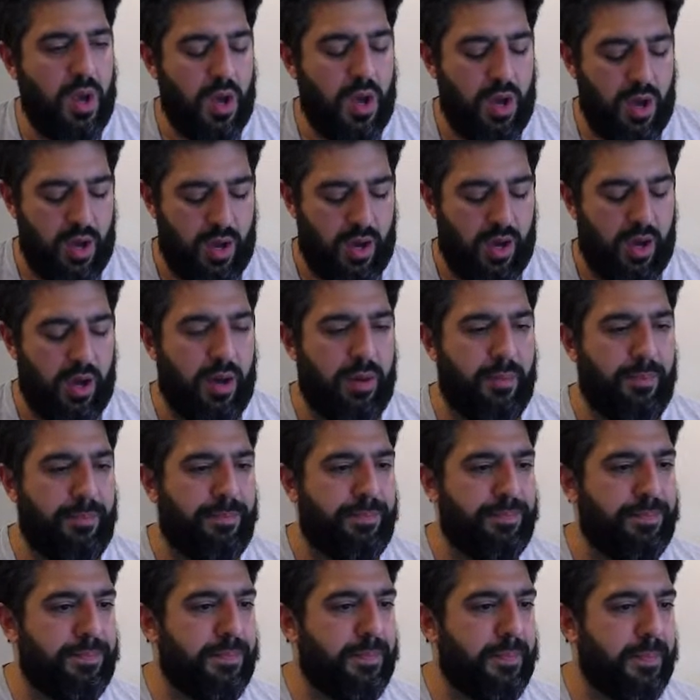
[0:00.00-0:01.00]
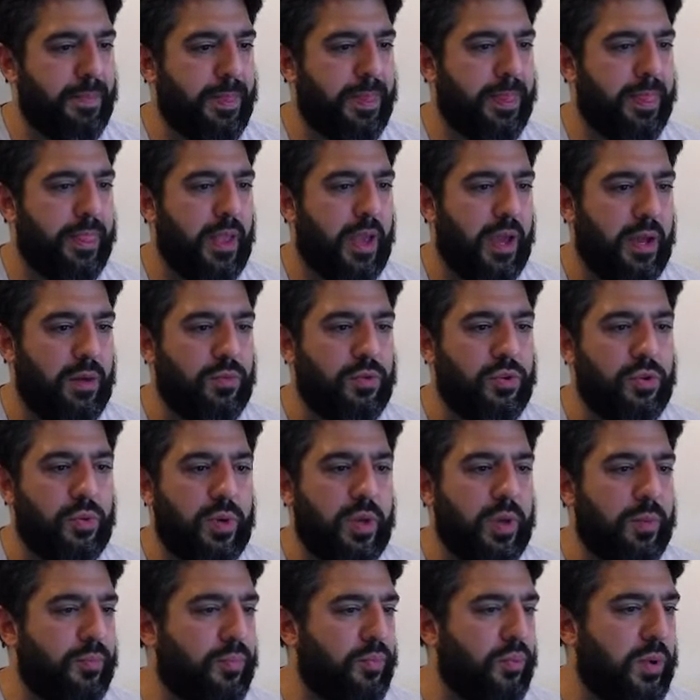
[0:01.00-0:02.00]
And we're
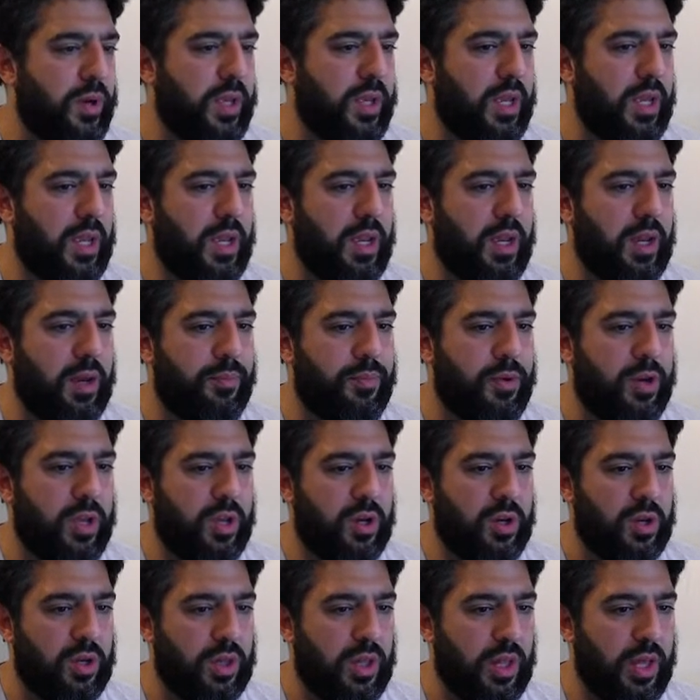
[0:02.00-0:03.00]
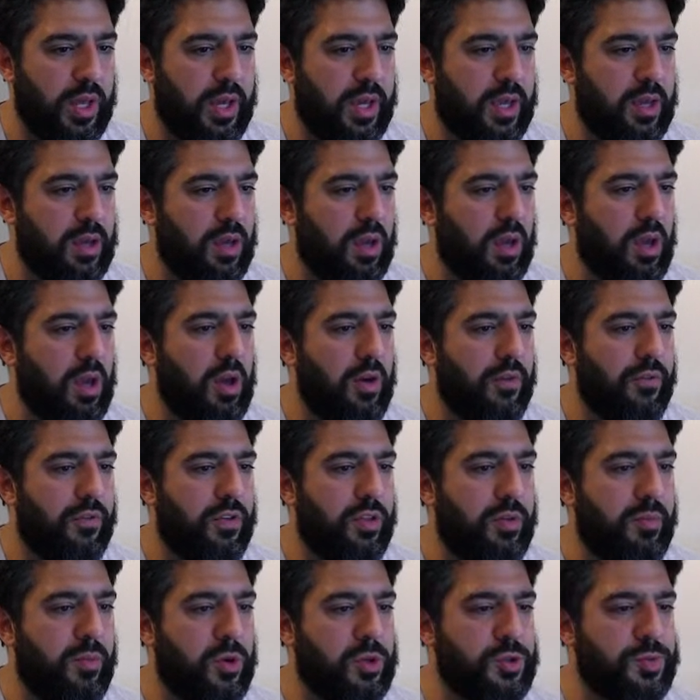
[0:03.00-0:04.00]
doing pretty good. Like, for the
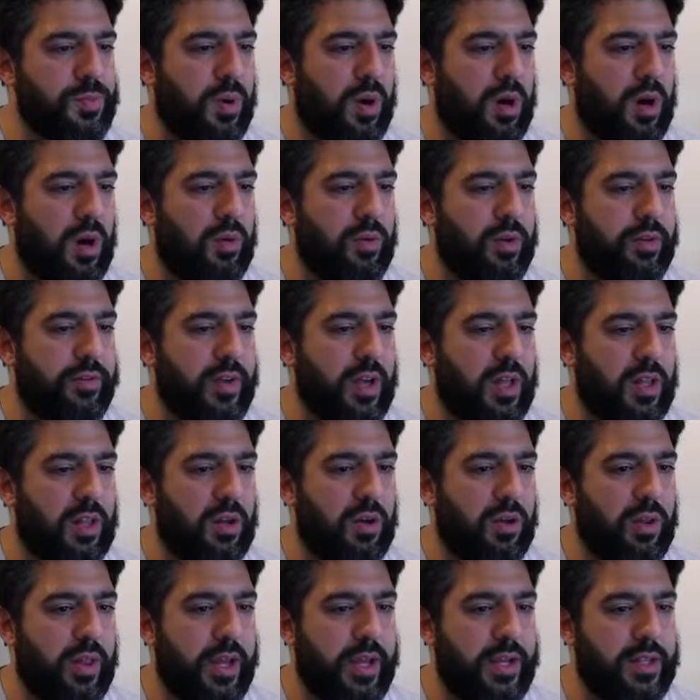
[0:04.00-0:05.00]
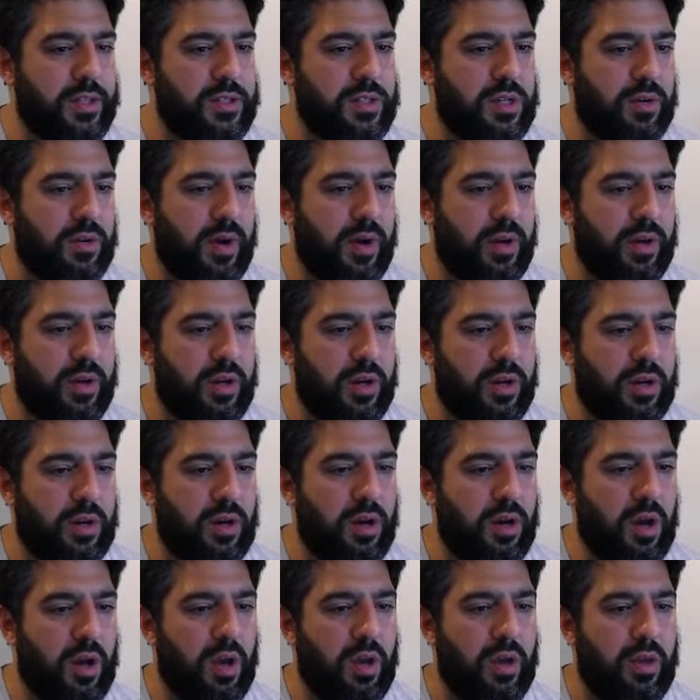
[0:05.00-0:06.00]
most part, we've got low latency around here.
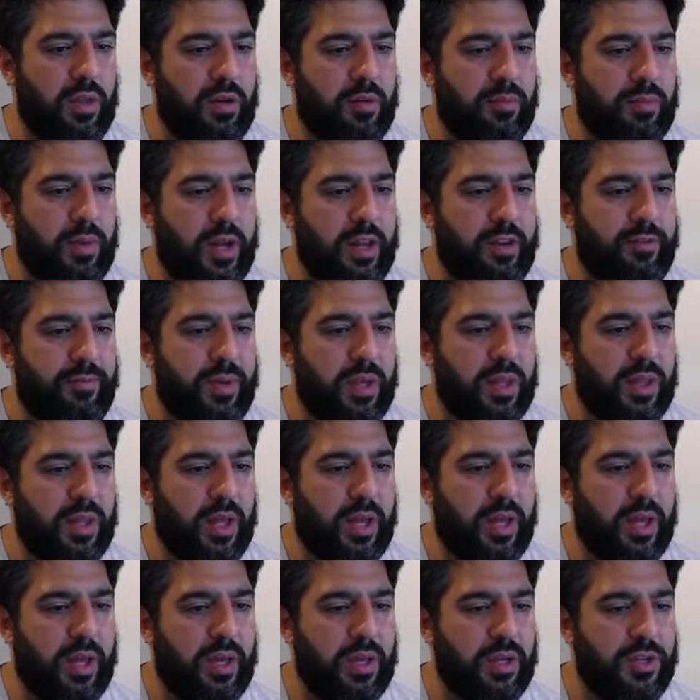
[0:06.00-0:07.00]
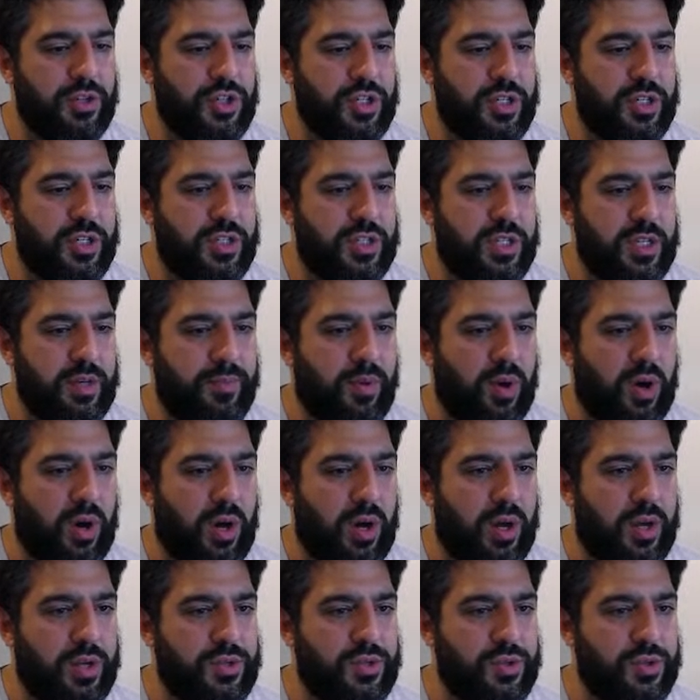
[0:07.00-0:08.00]
There might have been like a GC
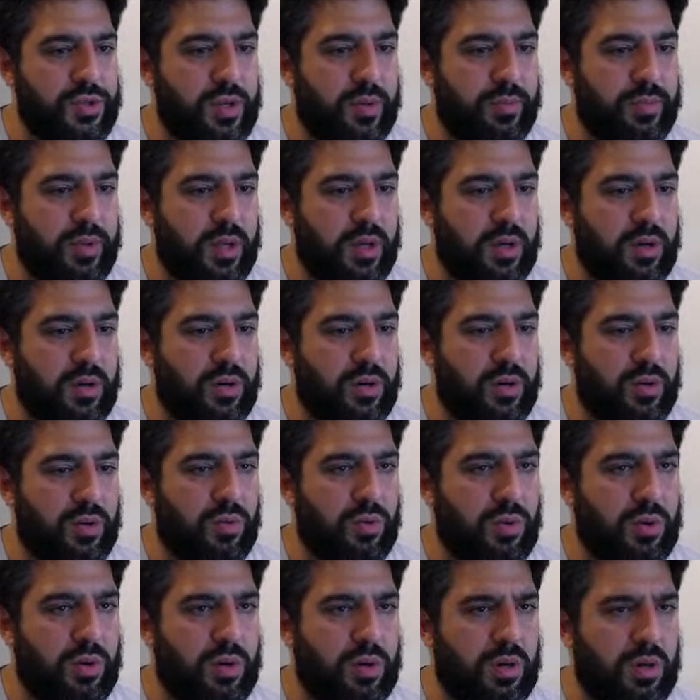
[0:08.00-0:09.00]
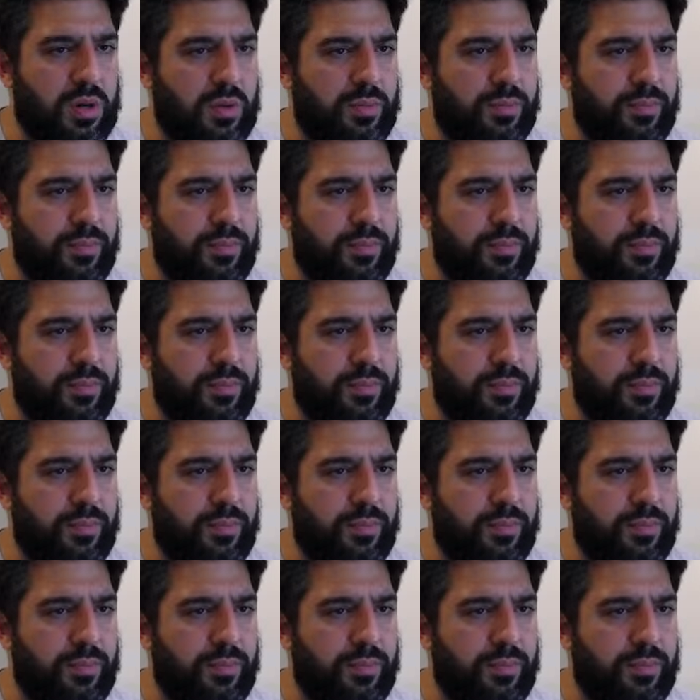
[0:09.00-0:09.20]
pause or something here, or